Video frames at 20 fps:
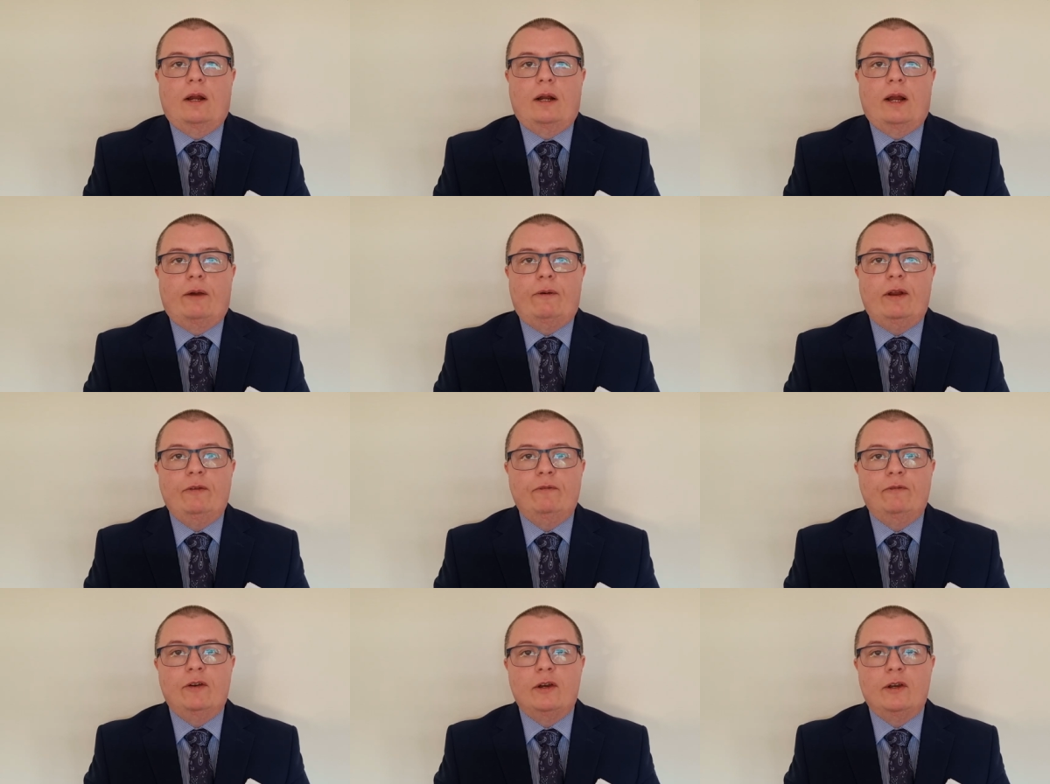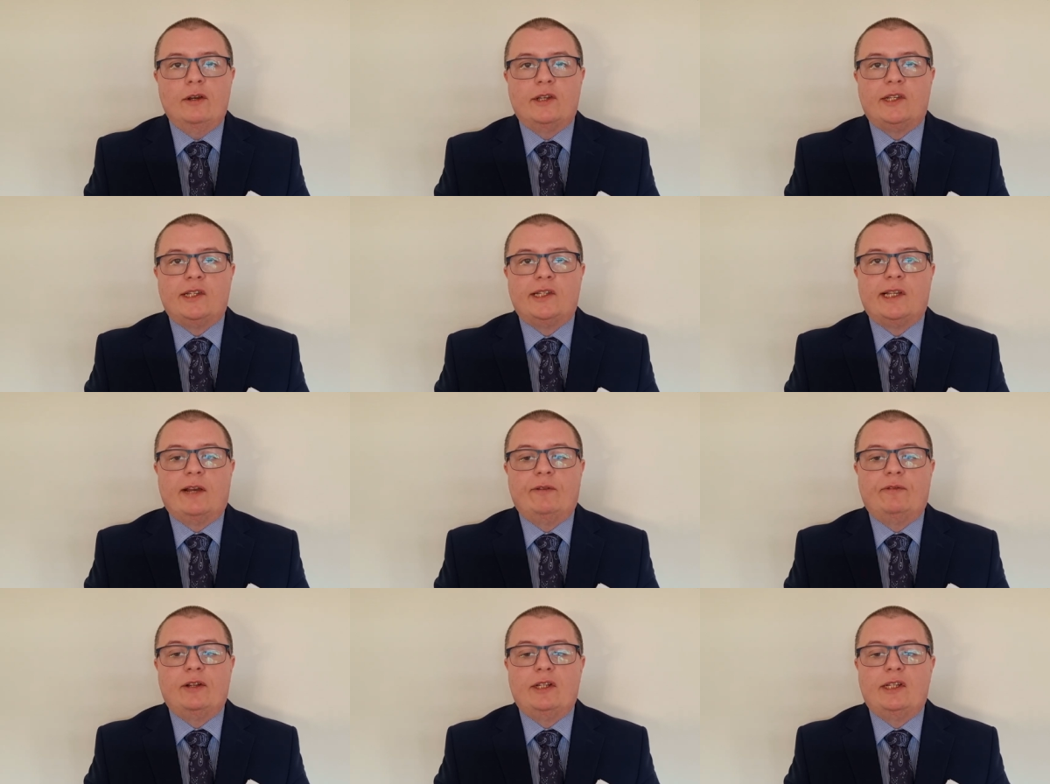Now, in verse
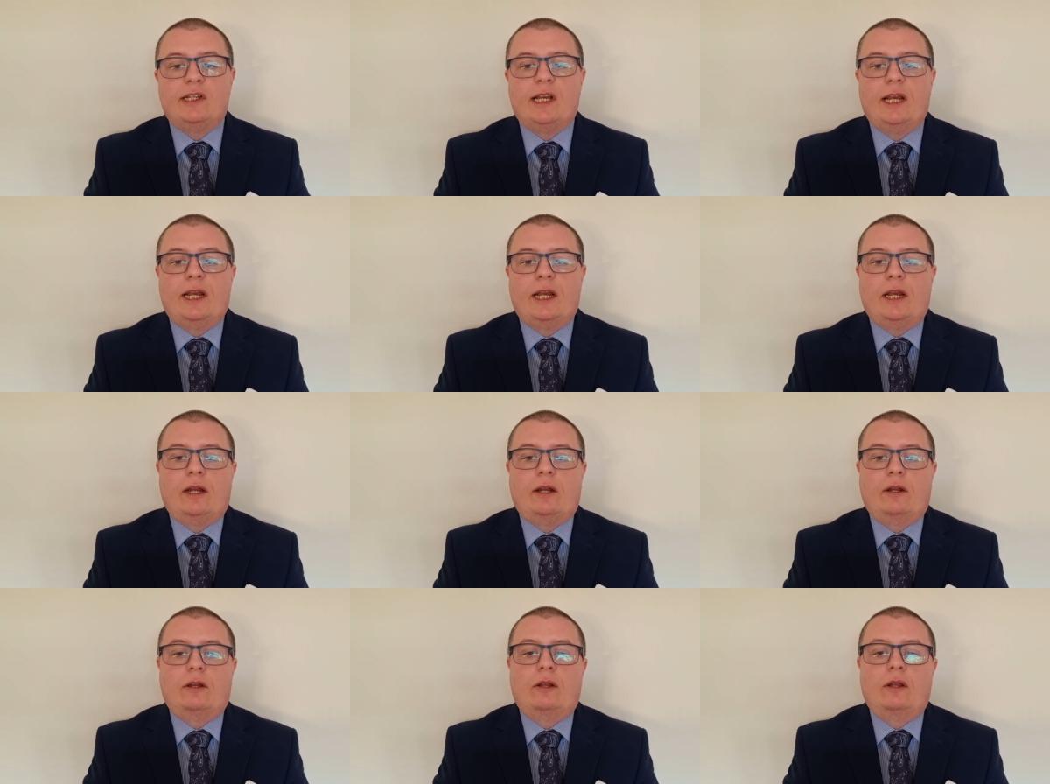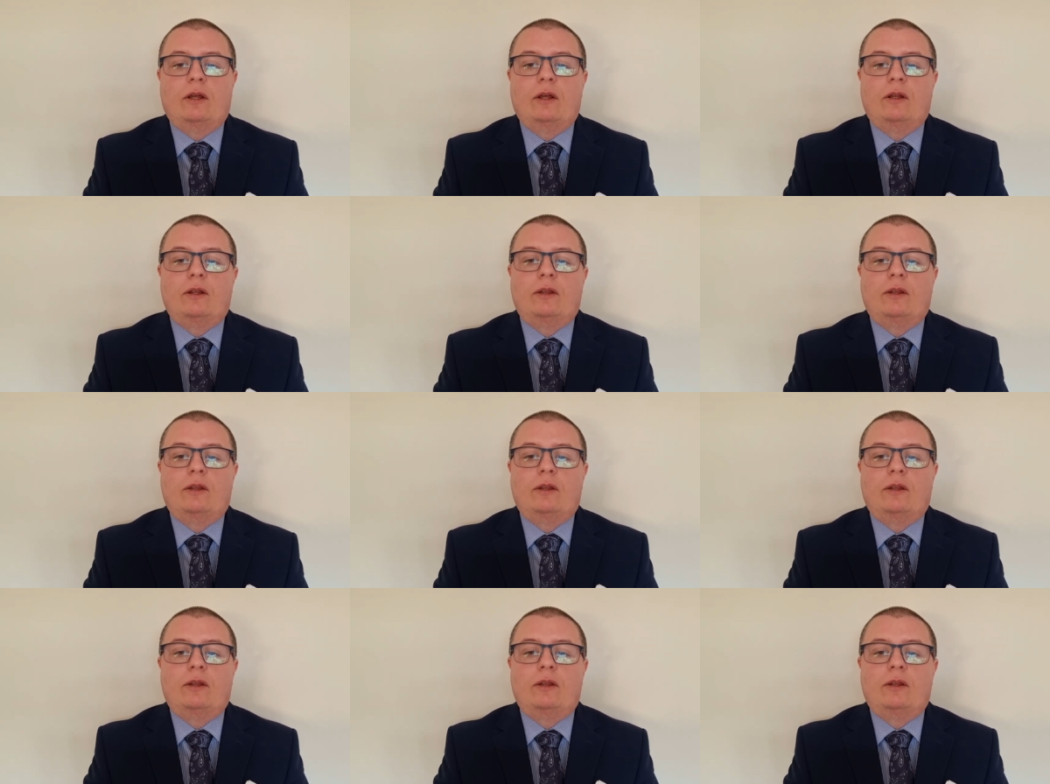17,